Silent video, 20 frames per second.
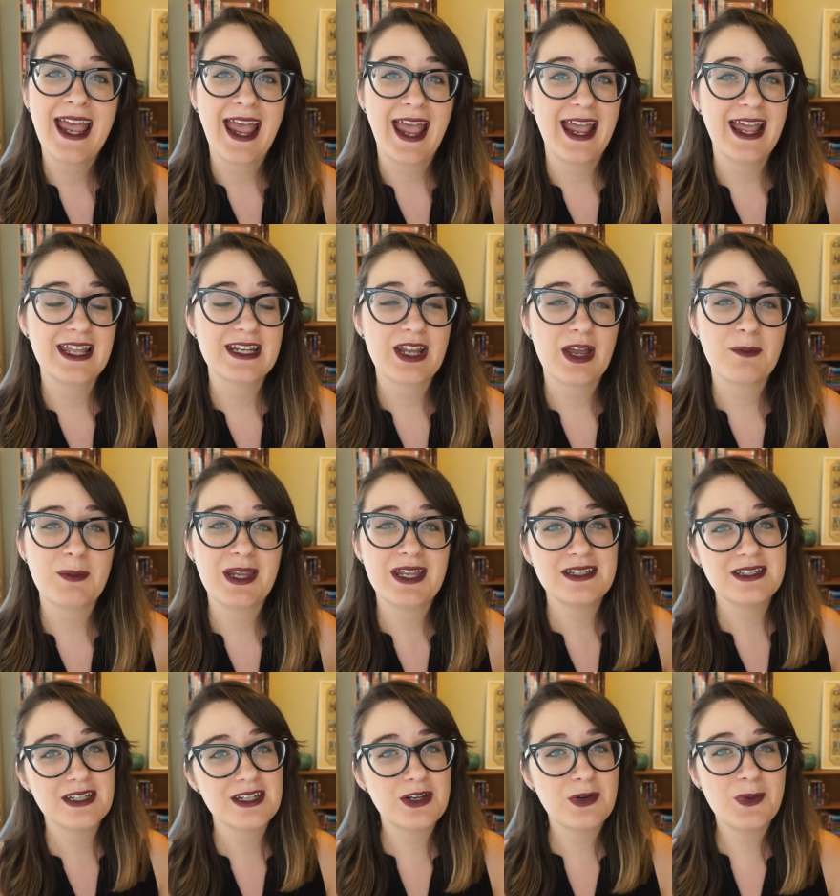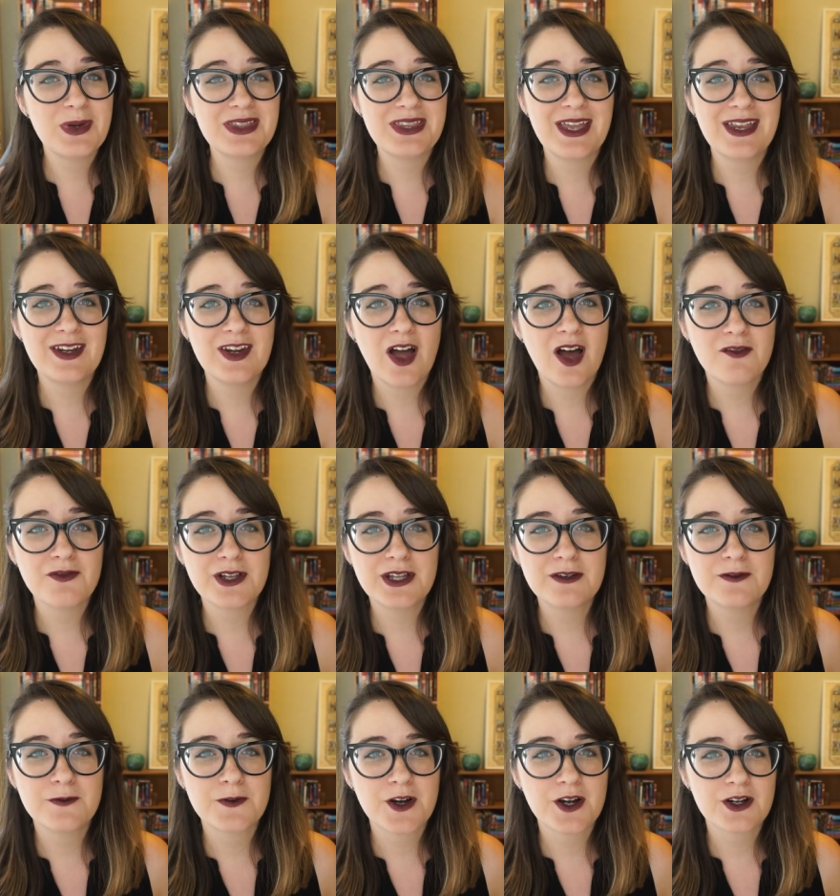and I'm ending with a novel
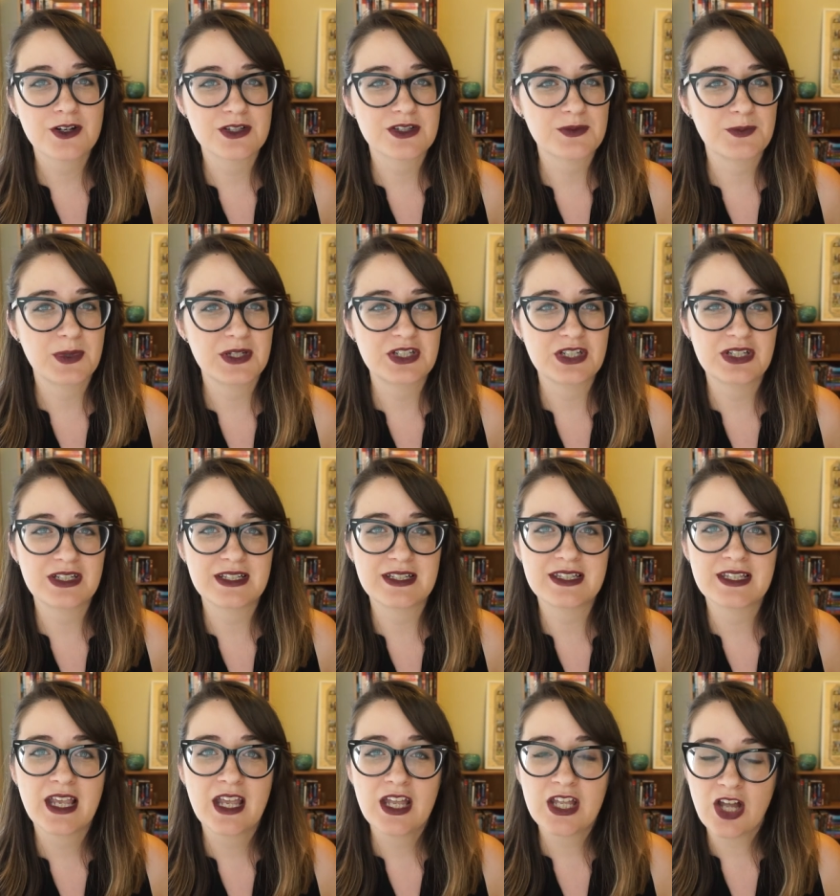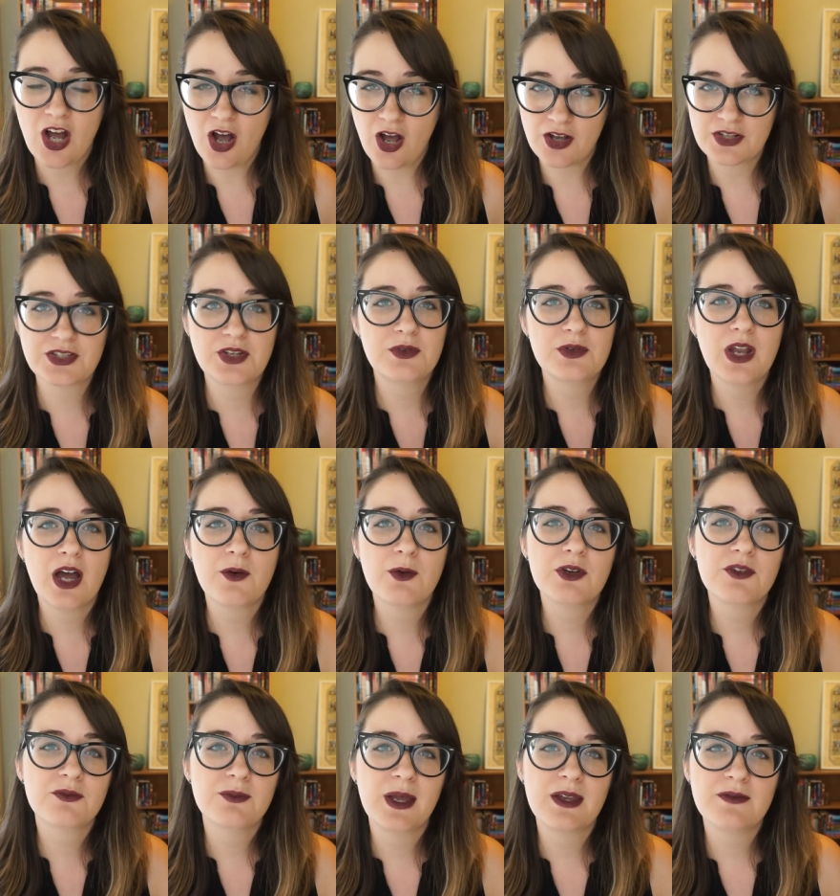in verse, which is also not one
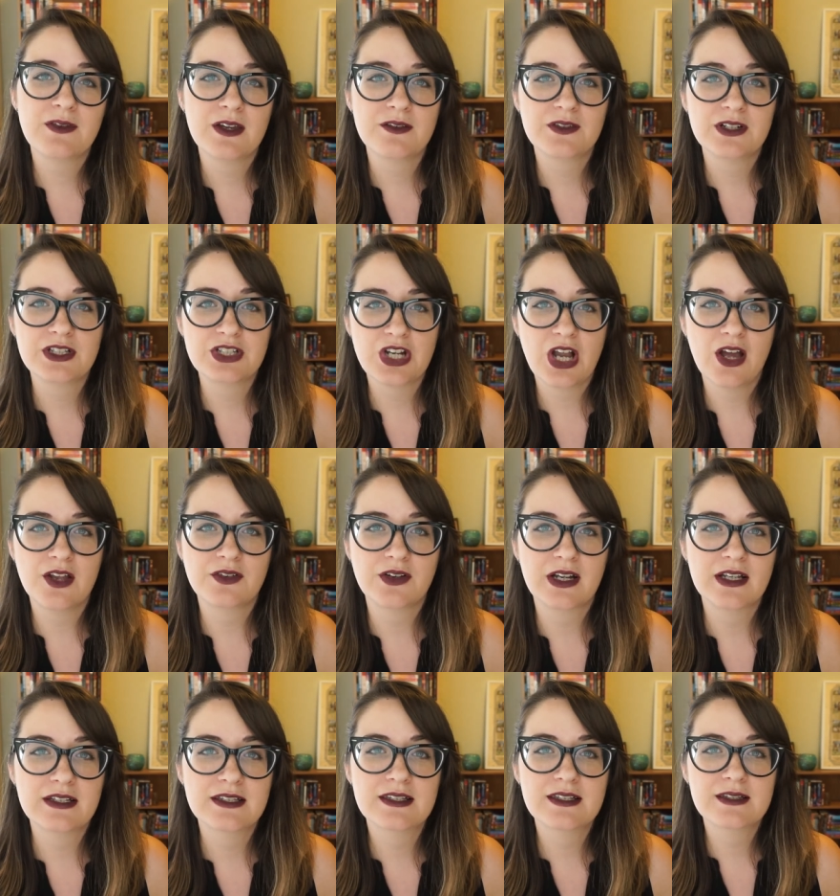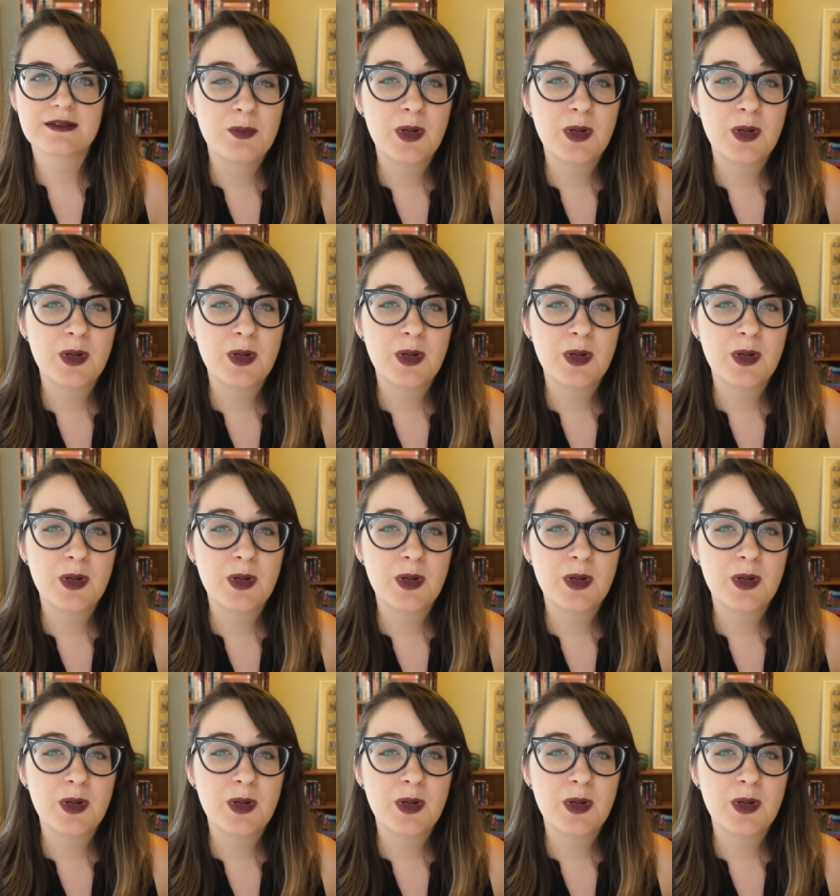of my favorite genres.